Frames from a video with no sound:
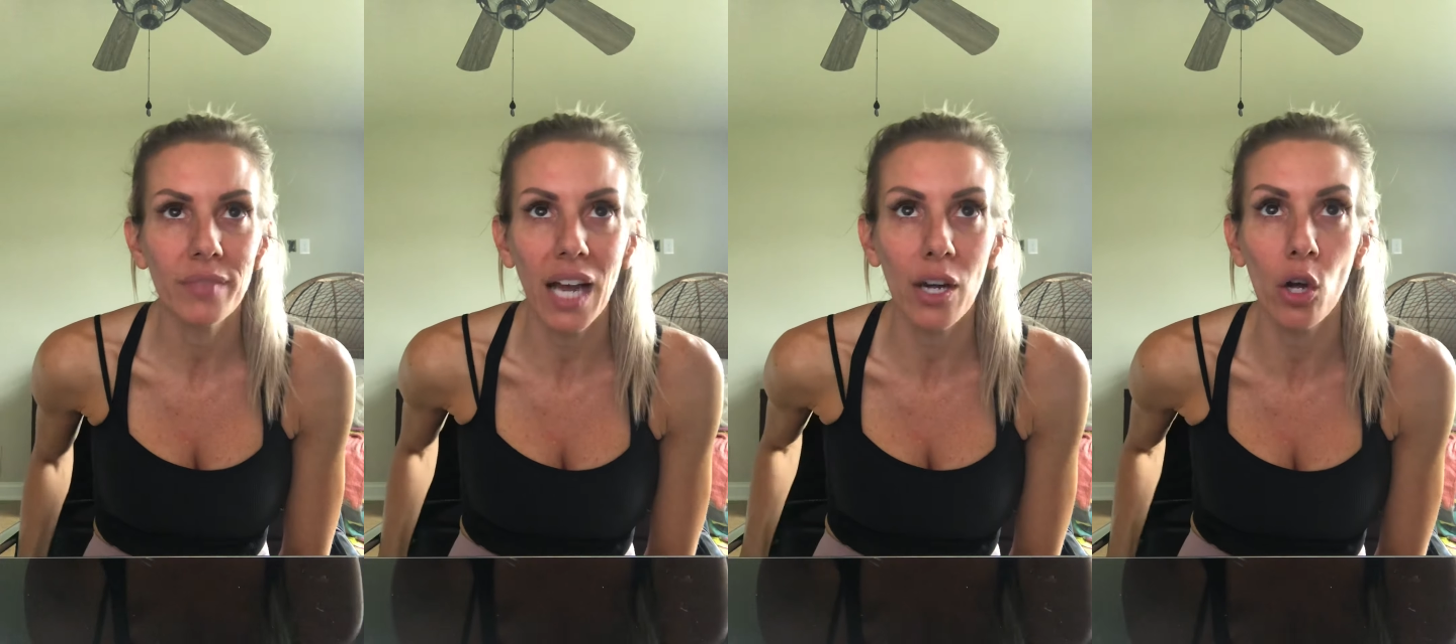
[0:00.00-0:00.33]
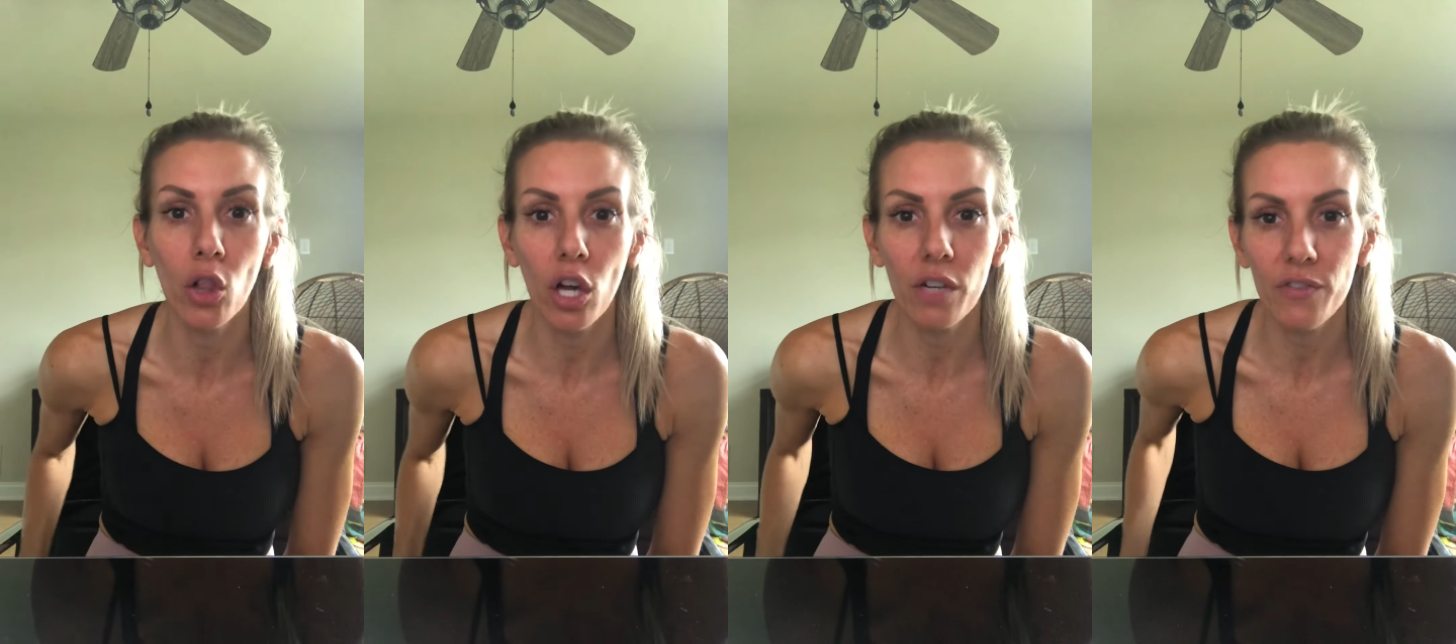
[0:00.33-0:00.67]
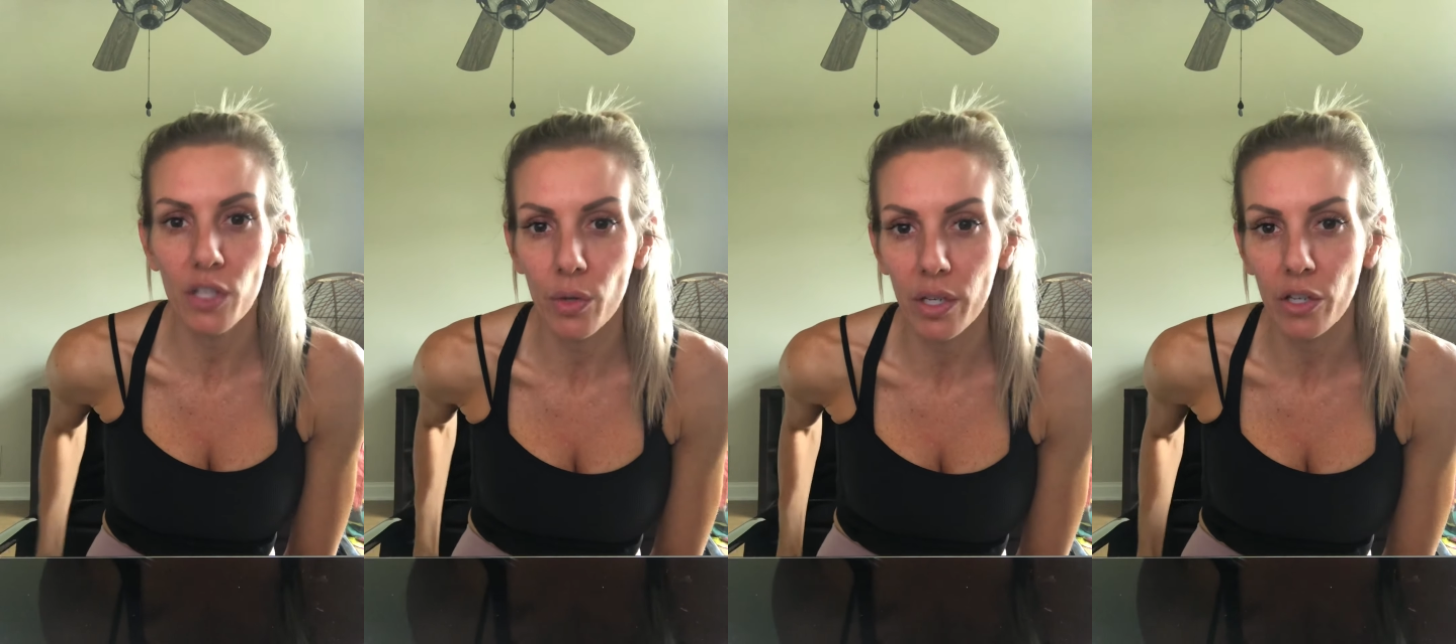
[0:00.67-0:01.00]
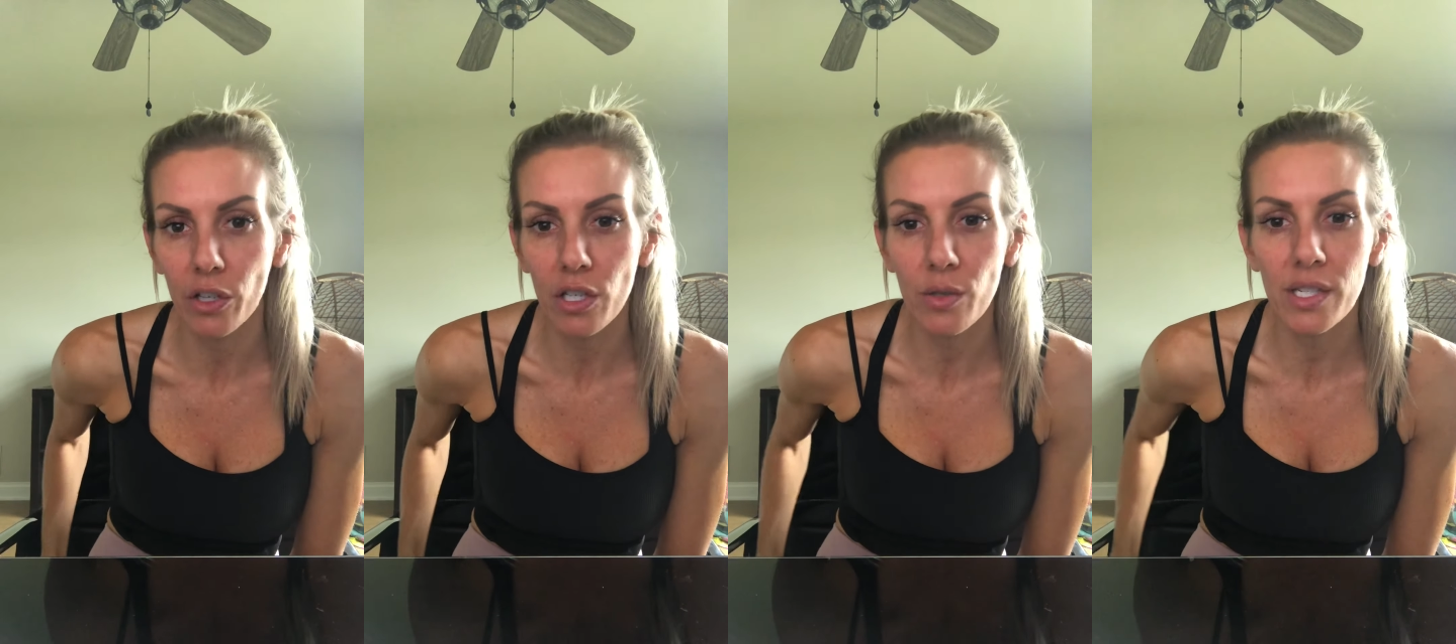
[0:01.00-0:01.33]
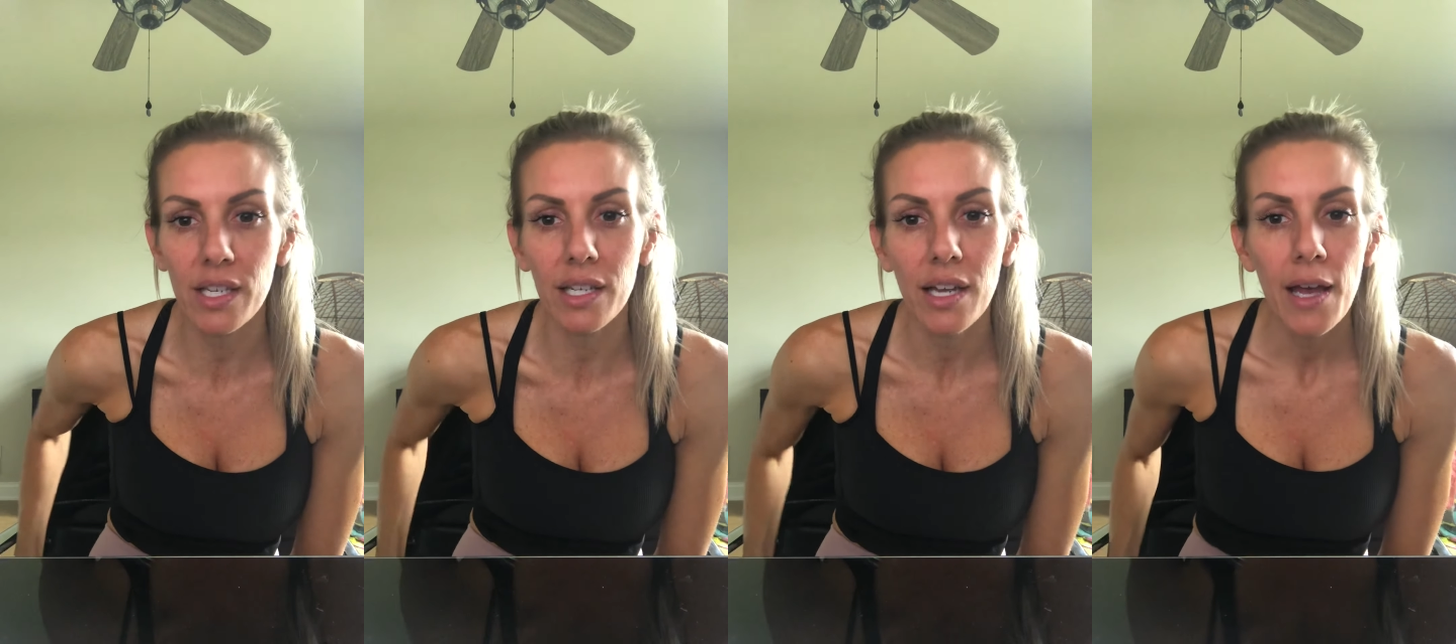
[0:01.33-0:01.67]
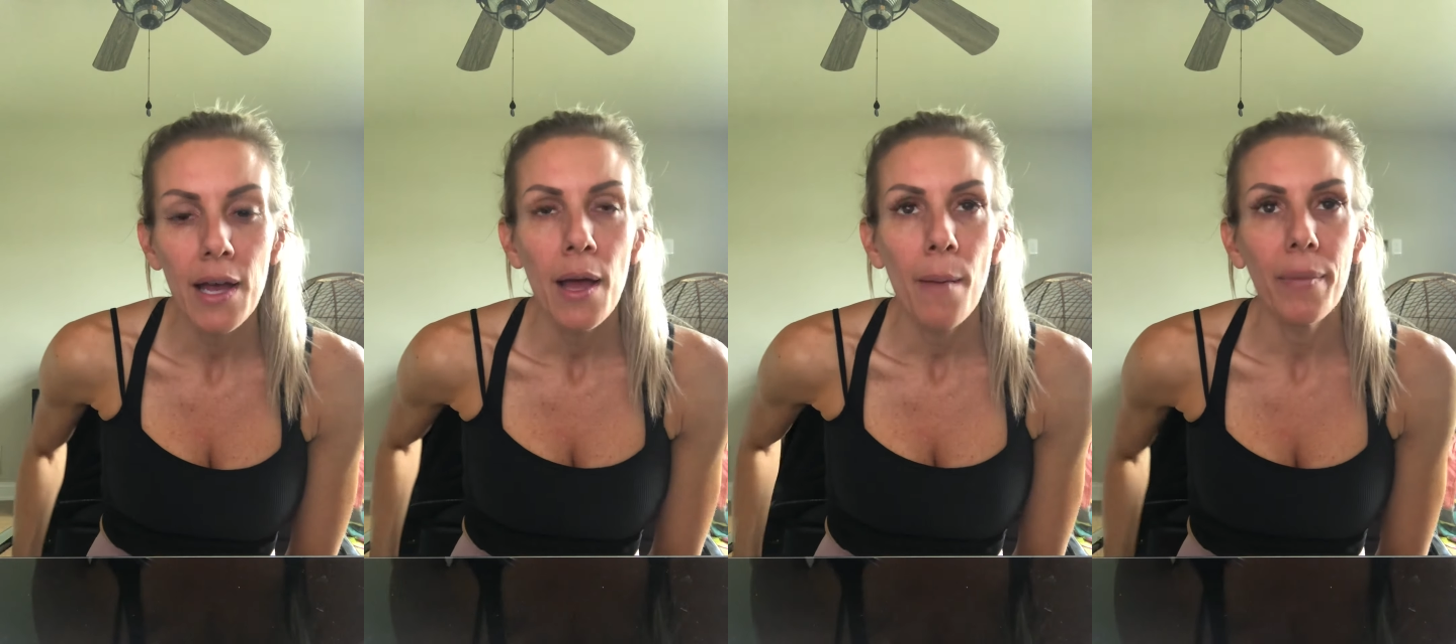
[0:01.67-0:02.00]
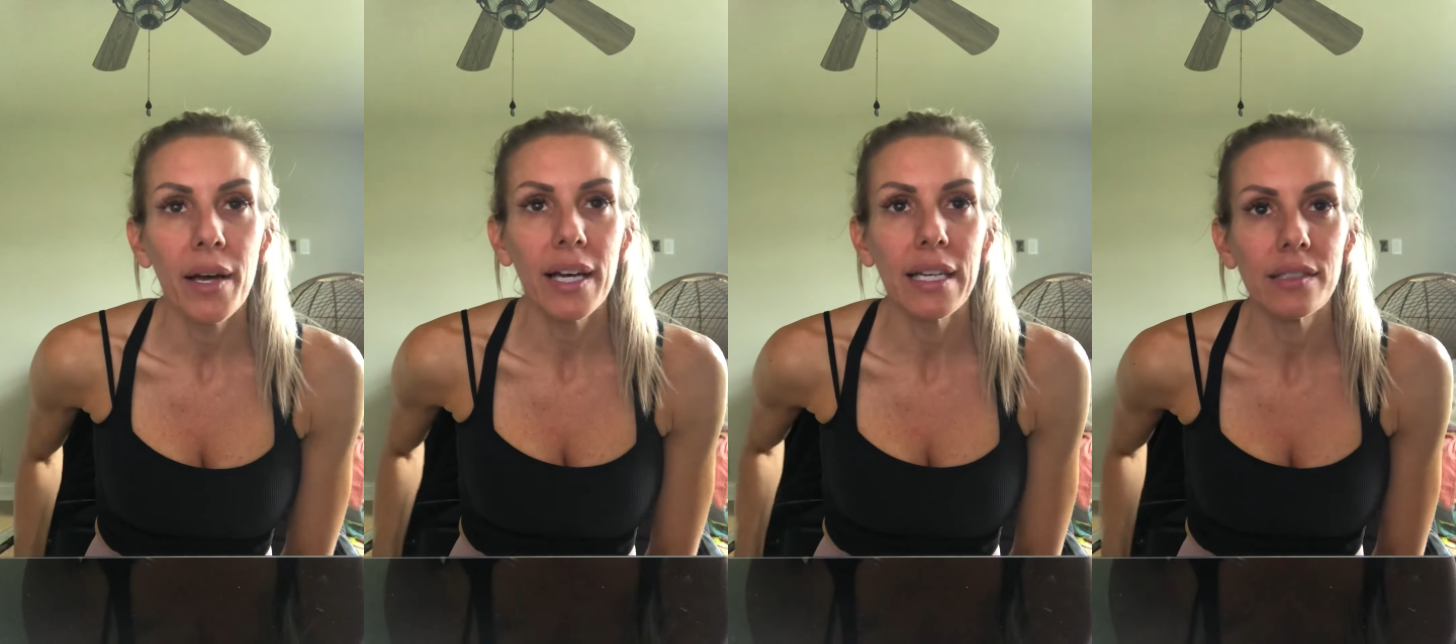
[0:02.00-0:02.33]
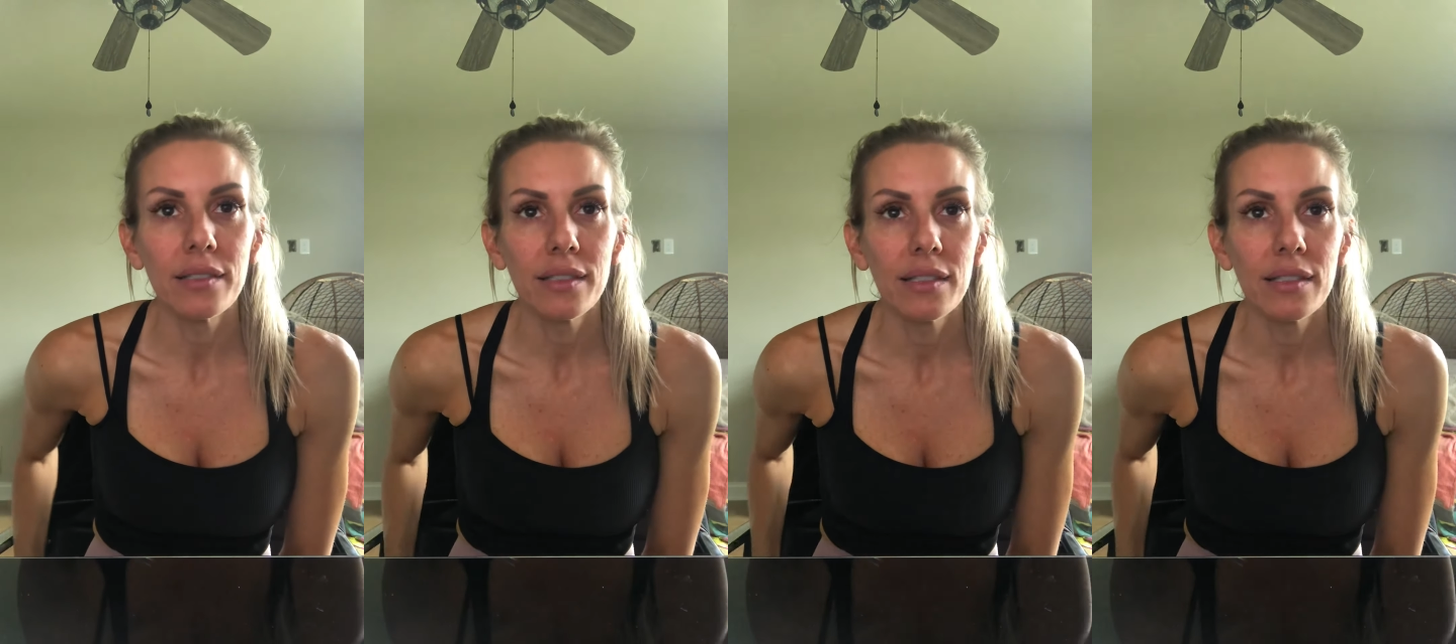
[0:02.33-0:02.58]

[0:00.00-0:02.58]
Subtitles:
I know a lot of you in here use it, but